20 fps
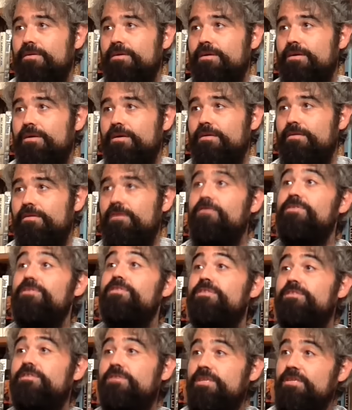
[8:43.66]
uh, there is
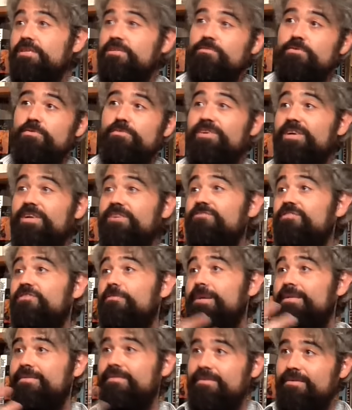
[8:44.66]
this King's Moot, very
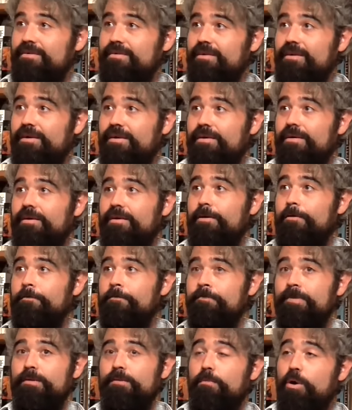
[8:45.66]
dramatic uh,
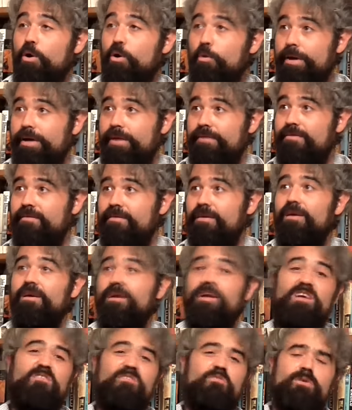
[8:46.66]
moment.
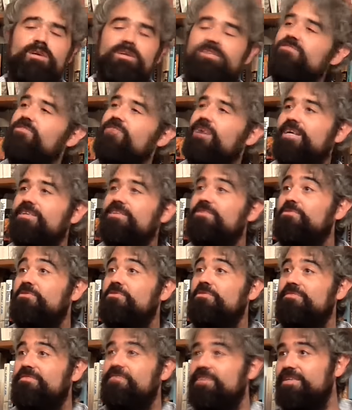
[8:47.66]
Everyone's trying to
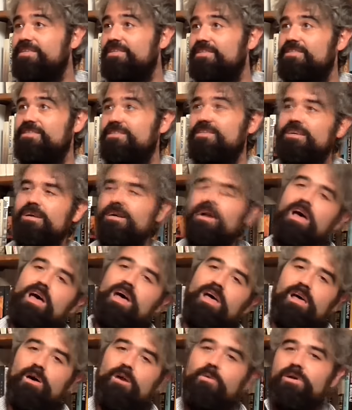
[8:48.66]
convince, uh,
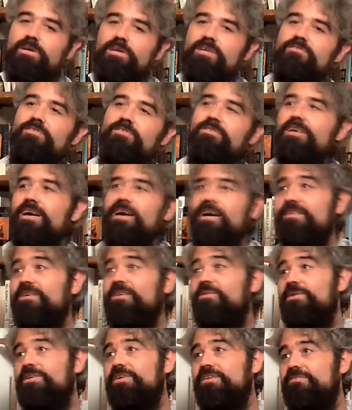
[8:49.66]
ah, I will give you that, I
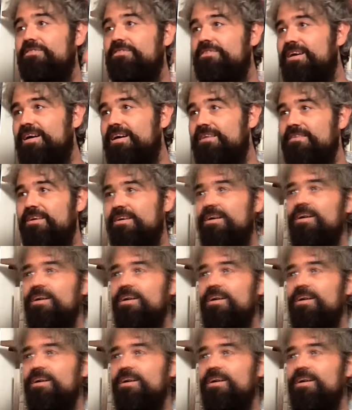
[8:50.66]
will give you that.